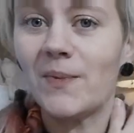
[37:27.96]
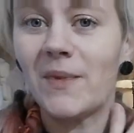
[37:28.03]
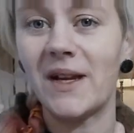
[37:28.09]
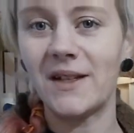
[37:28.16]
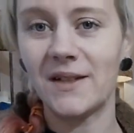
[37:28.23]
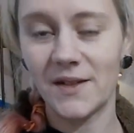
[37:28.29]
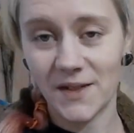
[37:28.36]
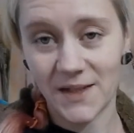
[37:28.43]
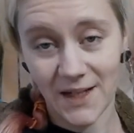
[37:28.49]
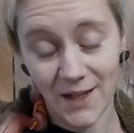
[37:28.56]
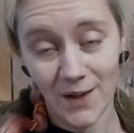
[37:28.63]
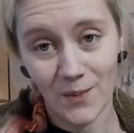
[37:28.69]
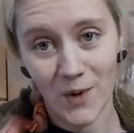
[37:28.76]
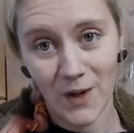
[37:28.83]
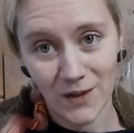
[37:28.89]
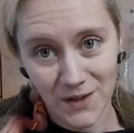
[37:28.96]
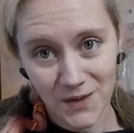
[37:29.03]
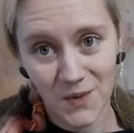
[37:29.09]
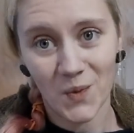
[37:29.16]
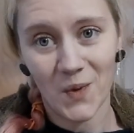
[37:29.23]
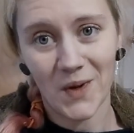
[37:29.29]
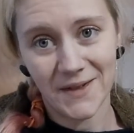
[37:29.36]
made the single malt
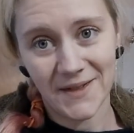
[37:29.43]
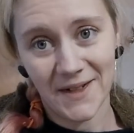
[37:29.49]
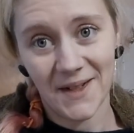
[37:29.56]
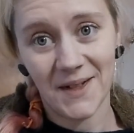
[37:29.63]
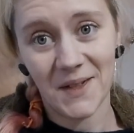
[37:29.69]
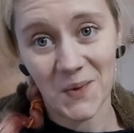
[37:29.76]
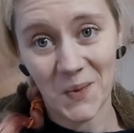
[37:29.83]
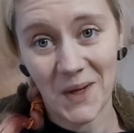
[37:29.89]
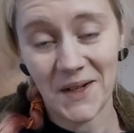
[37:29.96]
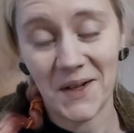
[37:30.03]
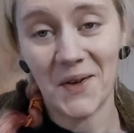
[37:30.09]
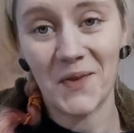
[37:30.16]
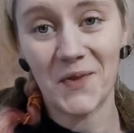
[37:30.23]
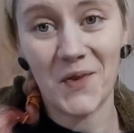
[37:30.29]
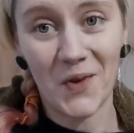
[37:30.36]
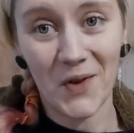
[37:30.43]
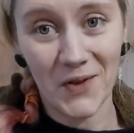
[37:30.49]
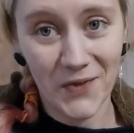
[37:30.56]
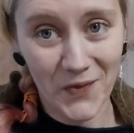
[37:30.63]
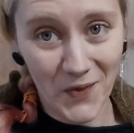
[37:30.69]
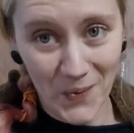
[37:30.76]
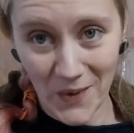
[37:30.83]
sweater, of
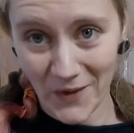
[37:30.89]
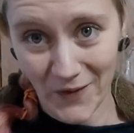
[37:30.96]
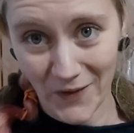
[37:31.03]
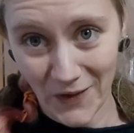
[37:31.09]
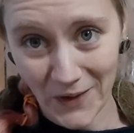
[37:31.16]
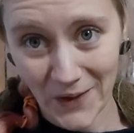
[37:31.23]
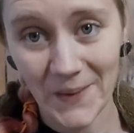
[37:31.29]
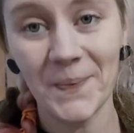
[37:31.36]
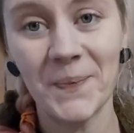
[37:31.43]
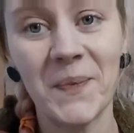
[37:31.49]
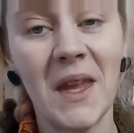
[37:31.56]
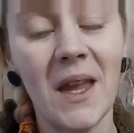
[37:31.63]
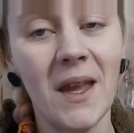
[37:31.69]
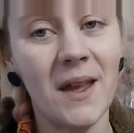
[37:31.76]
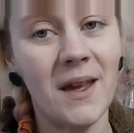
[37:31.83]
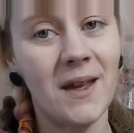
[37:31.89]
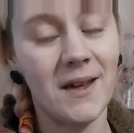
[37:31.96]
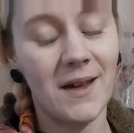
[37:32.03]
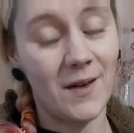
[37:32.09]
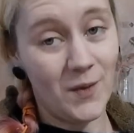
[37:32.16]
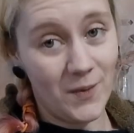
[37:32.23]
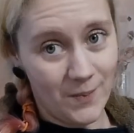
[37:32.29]
course, for my father,
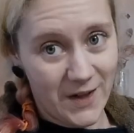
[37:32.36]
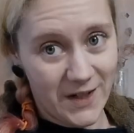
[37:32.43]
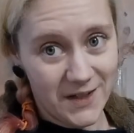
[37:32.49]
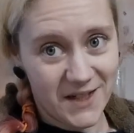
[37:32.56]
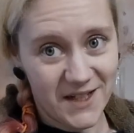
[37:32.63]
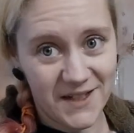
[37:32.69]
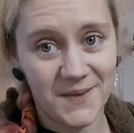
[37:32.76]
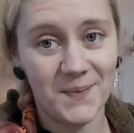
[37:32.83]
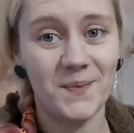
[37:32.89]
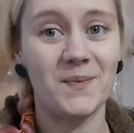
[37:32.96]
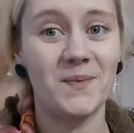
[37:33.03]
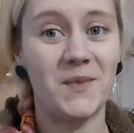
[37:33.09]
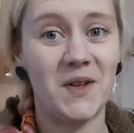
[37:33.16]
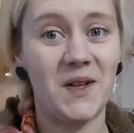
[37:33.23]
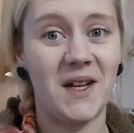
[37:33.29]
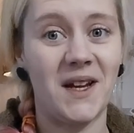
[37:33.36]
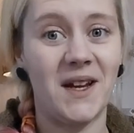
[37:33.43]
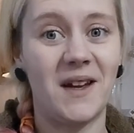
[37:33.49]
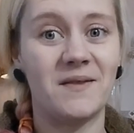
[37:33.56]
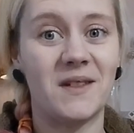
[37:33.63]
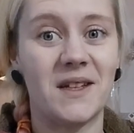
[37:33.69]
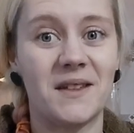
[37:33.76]
my dad. But I
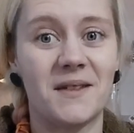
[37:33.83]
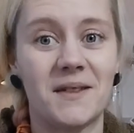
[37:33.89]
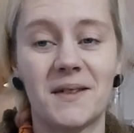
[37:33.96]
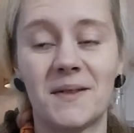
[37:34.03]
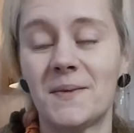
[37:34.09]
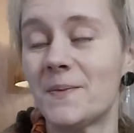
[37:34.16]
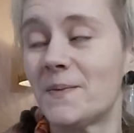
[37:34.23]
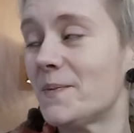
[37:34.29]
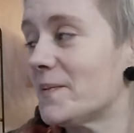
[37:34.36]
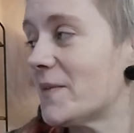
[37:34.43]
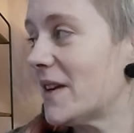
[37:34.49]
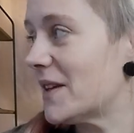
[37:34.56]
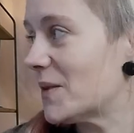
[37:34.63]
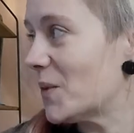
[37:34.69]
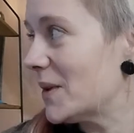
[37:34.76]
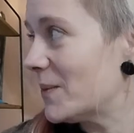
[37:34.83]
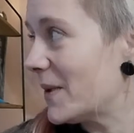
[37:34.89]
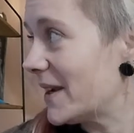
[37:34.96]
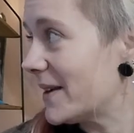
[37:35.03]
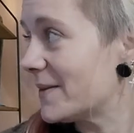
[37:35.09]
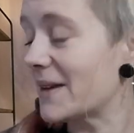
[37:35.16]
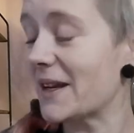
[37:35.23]
have not it with
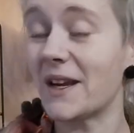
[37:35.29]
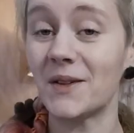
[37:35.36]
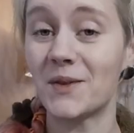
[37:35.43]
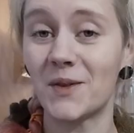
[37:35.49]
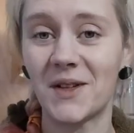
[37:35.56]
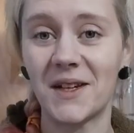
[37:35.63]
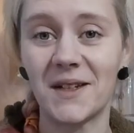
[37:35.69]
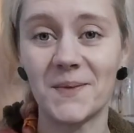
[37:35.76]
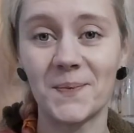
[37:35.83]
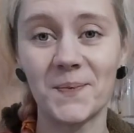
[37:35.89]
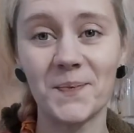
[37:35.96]
me here today,